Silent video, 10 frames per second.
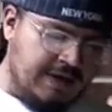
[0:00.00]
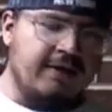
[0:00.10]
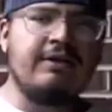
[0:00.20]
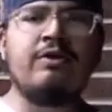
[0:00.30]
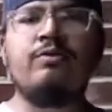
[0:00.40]

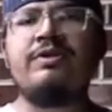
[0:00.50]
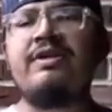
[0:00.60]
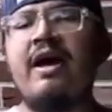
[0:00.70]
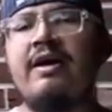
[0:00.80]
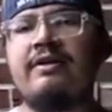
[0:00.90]
Ellie, who did
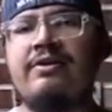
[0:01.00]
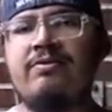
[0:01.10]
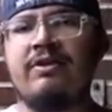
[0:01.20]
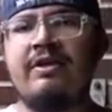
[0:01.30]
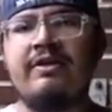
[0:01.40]
not
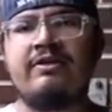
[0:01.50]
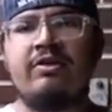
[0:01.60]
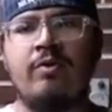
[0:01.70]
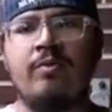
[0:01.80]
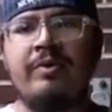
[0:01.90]
kill the kids,
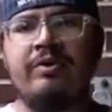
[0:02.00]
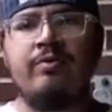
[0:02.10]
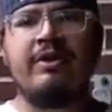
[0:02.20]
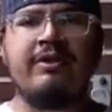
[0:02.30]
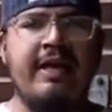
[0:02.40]
so we do
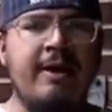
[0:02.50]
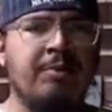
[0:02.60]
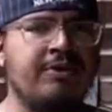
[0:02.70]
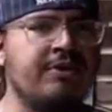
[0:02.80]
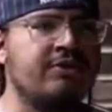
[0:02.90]
get that
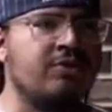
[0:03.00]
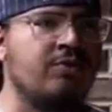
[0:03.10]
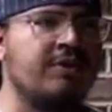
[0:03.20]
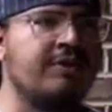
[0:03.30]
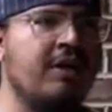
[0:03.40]
within the
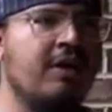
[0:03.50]
story